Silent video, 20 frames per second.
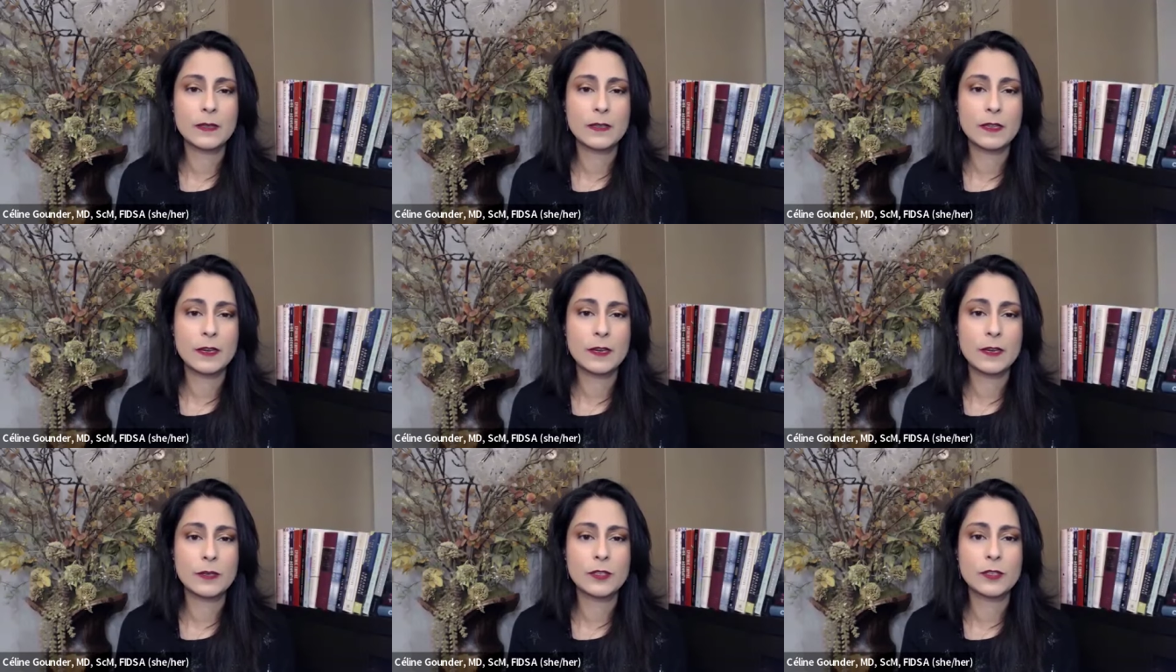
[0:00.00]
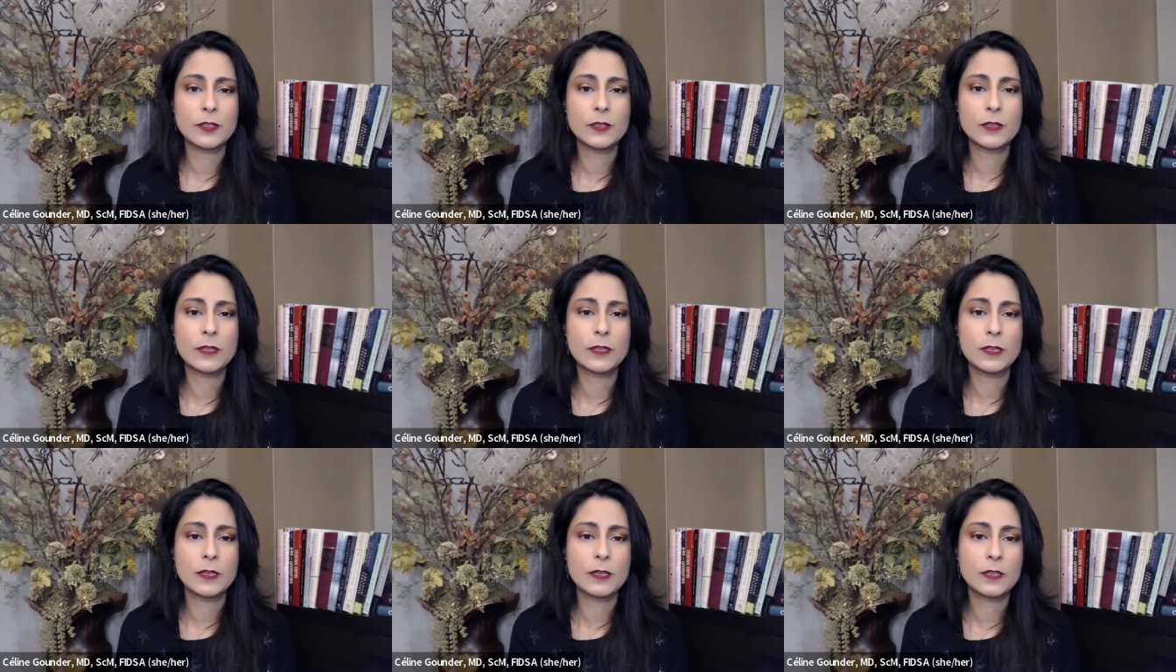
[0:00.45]
you know
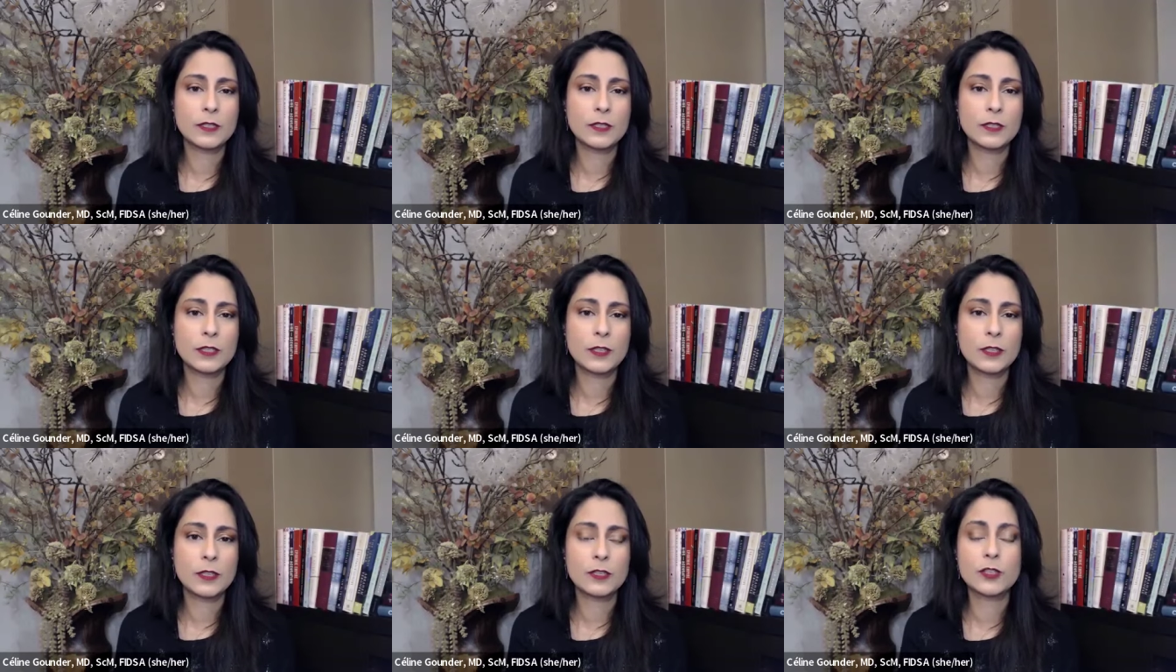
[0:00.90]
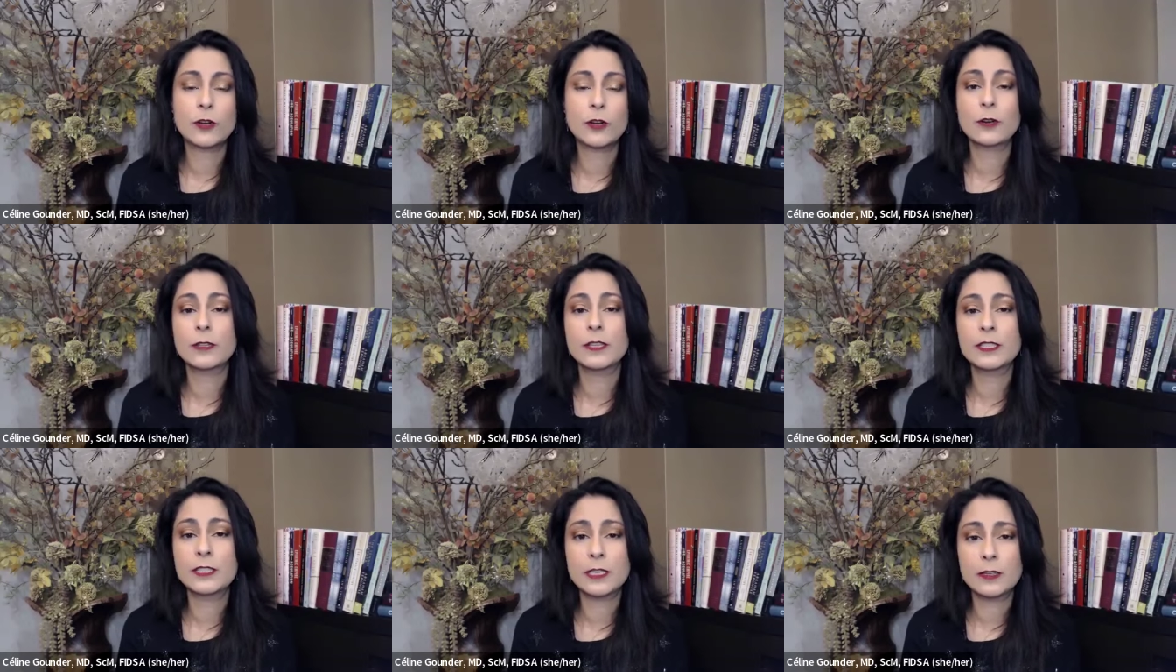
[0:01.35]
to, uh, to, the
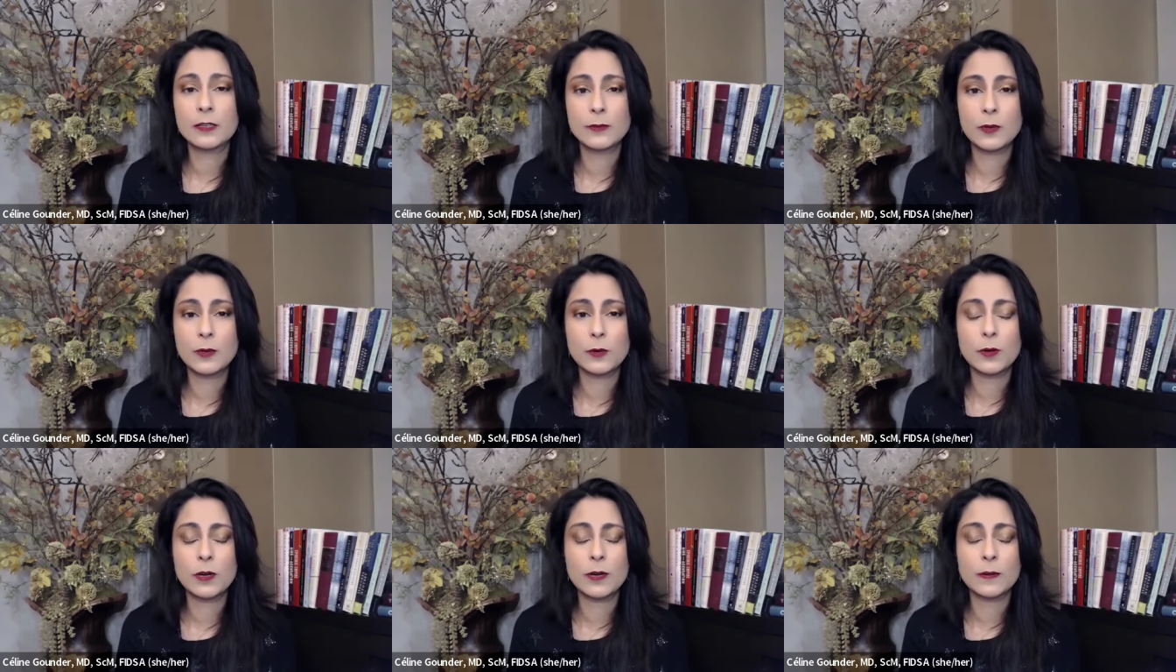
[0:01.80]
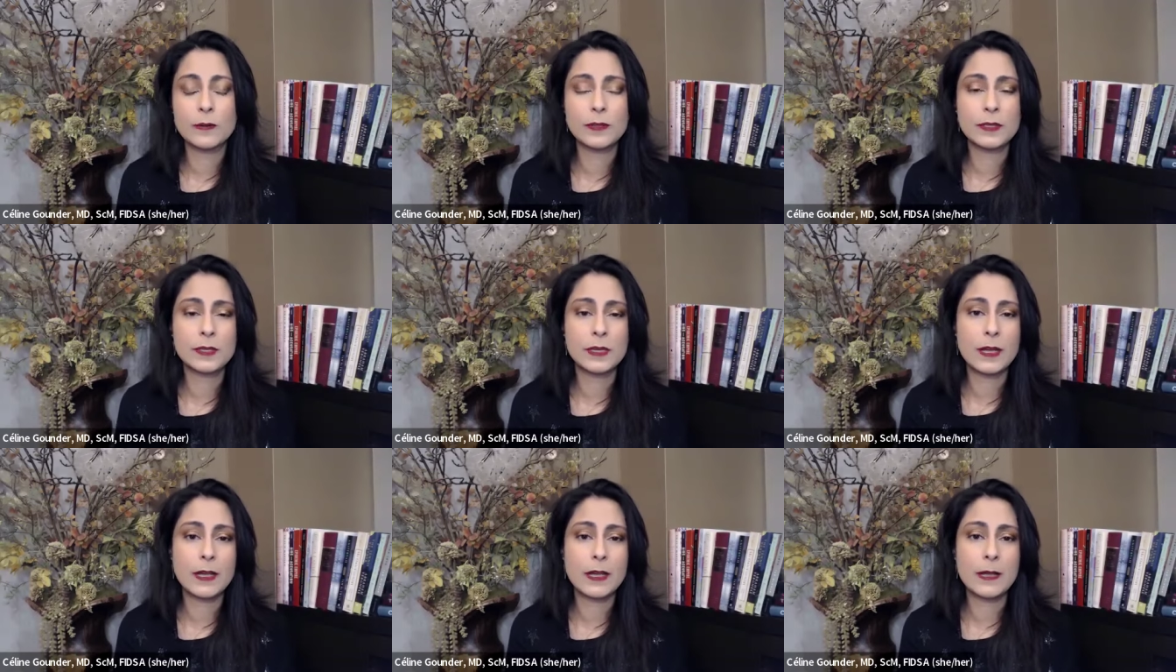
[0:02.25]
journalistic
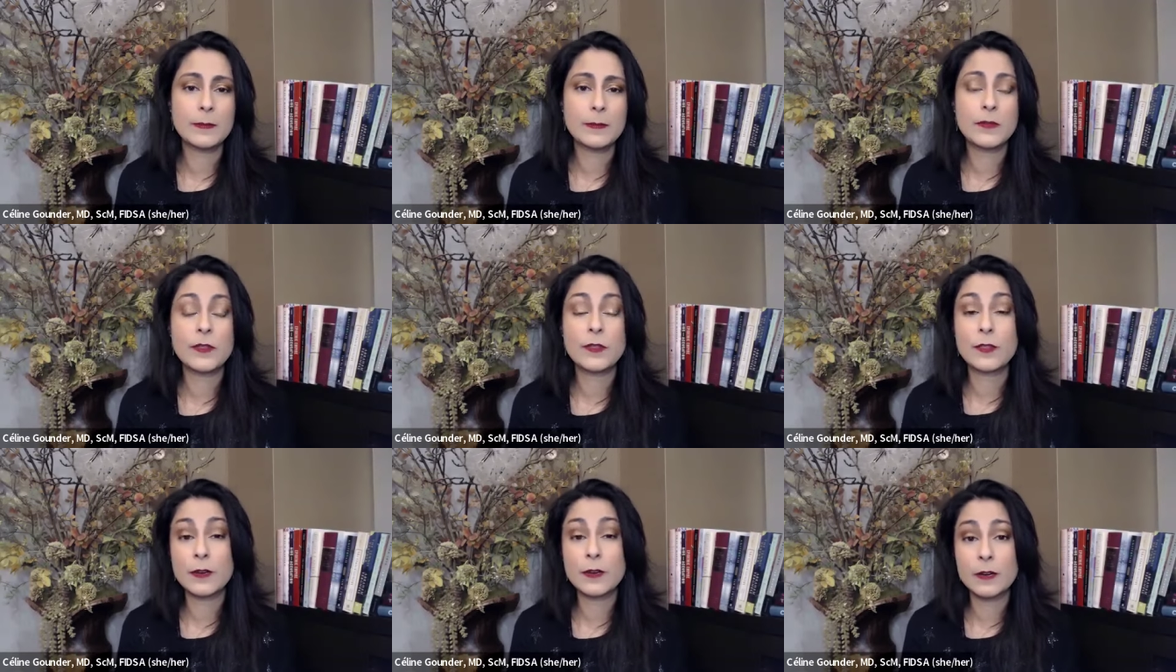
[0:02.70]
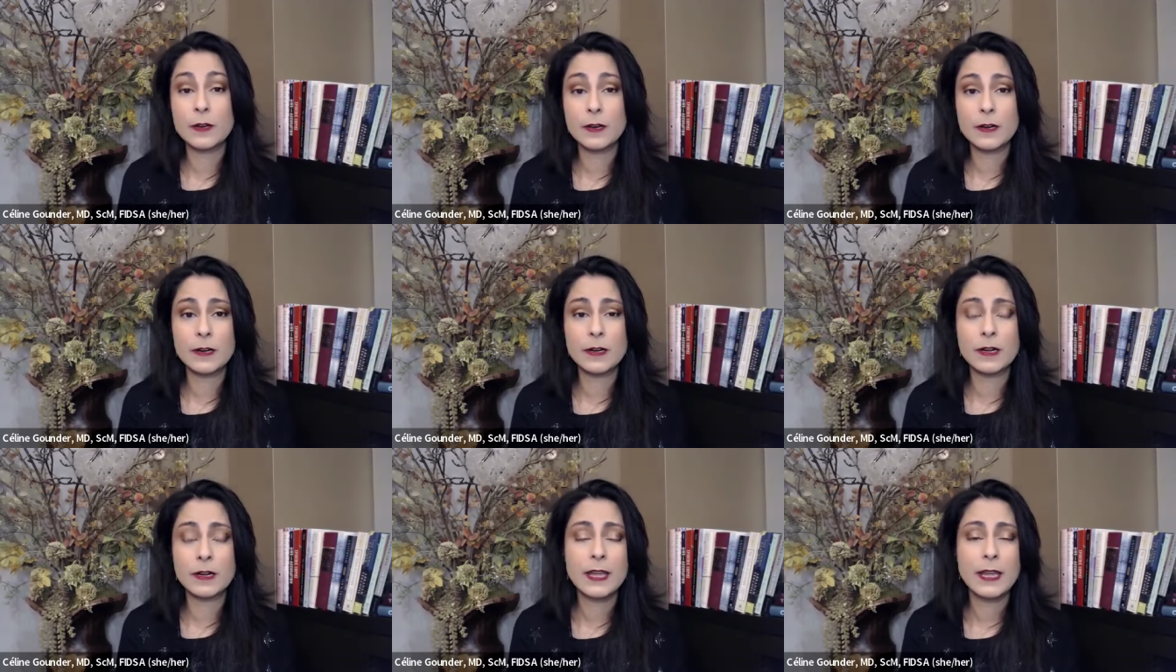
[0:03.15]
norms um,
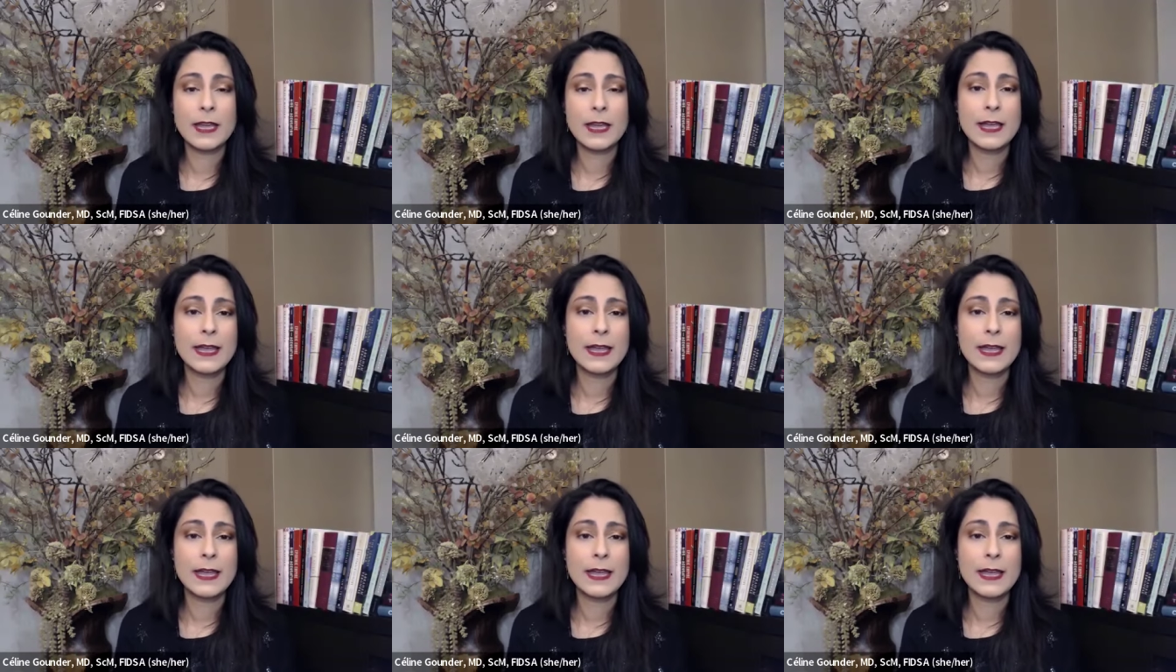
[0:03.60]
third